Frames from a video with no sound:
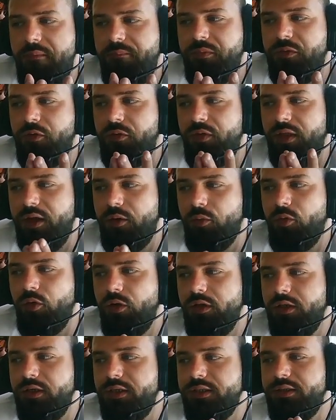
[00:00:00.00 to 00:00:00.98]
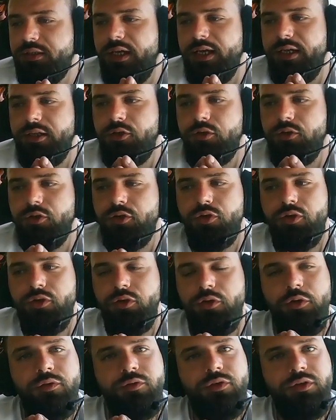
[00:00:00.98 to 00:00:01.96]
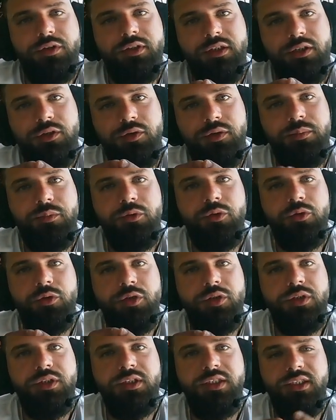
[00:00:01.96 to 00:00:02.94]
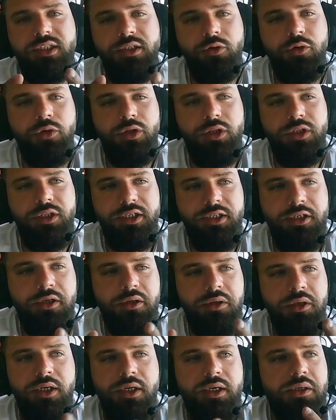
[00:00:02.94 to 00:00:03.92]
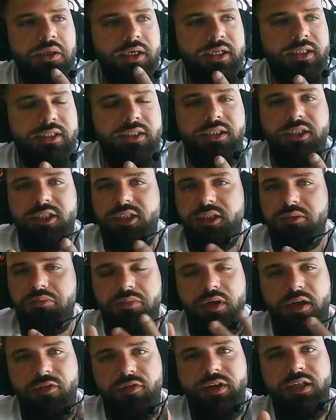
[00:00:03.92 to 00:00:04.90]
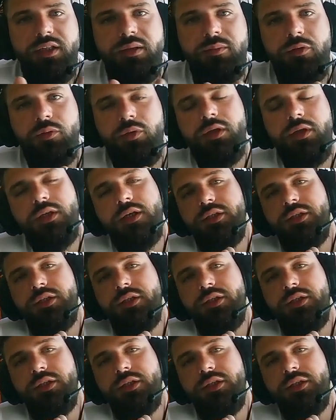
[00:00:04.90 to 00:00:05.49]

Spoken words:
to their wallet and control over their cryptocurrency holding. It is available 100%